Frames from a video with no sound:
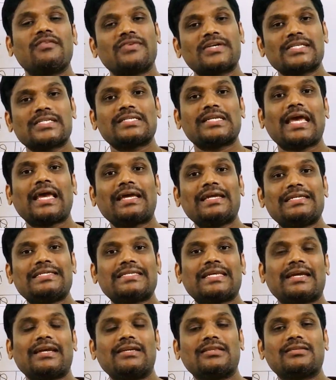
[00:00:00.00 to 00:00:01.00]
first angle,
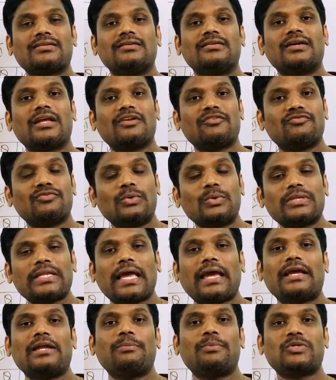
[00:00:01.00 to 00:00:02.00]
second, third and fourth
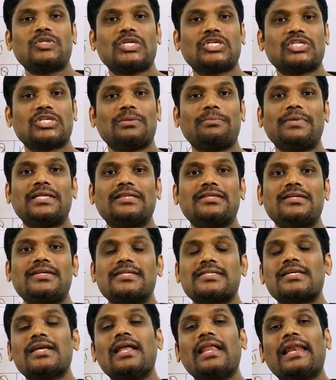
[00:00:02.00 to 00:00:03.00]
angle projection
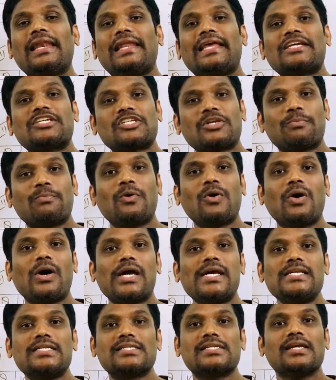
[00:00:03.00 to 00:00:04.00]
methods, later
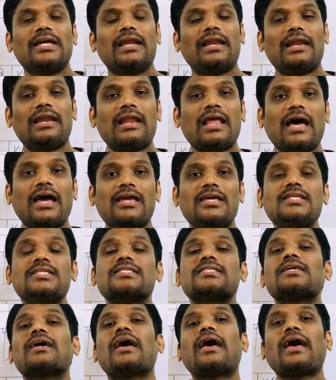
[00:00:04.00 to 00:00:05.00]
points,
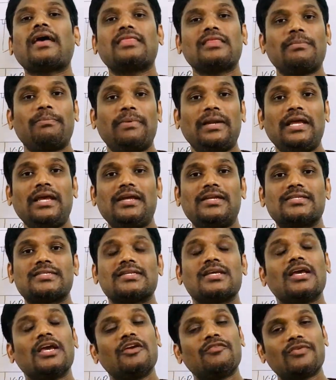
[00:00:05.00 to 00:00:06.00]
lines and the planes.
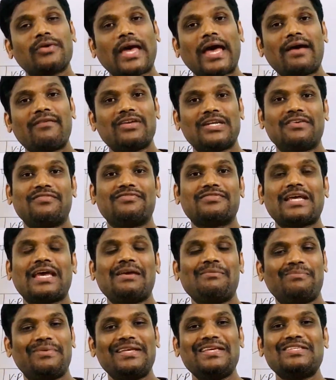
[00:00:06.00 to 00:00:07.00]
If you have enough
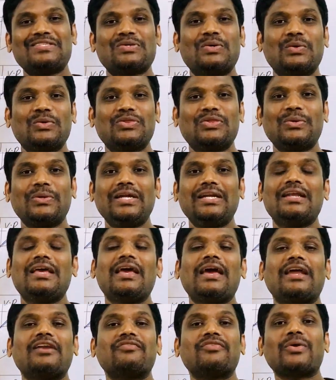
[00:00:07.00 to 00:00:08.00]
time, please go through it.
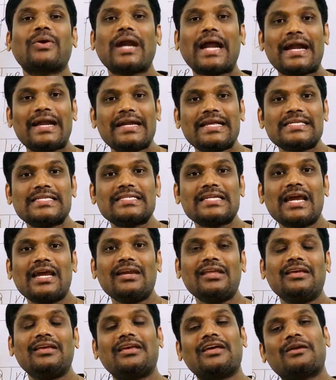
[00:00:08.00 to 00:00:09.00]
If you're
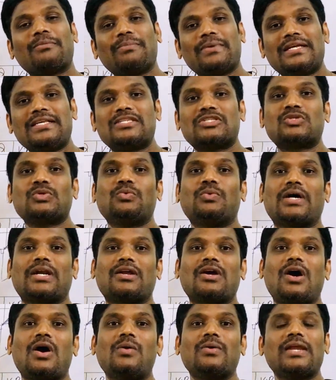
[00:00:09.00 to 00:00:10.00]
understanding here, please do
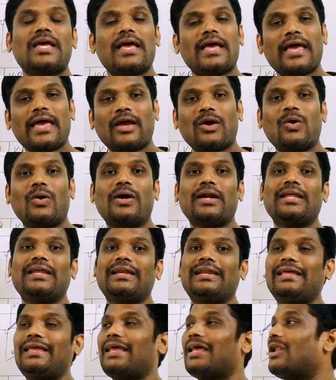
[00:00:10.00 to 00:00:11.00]
work out
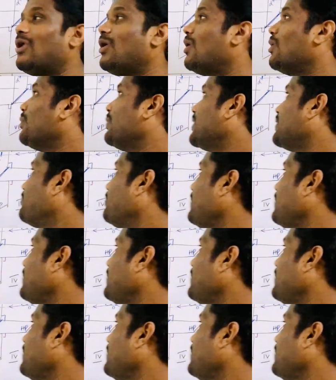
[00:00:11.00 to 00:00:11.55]
accordingly along with